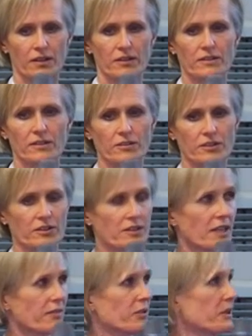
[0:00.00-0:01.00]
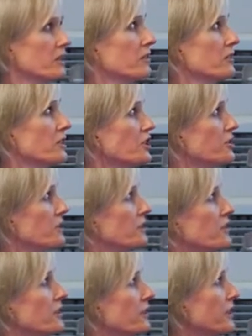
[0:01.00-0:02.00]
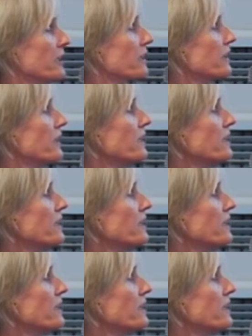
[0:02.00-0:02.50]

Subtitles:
So just to have a quick look at tissue engineering, the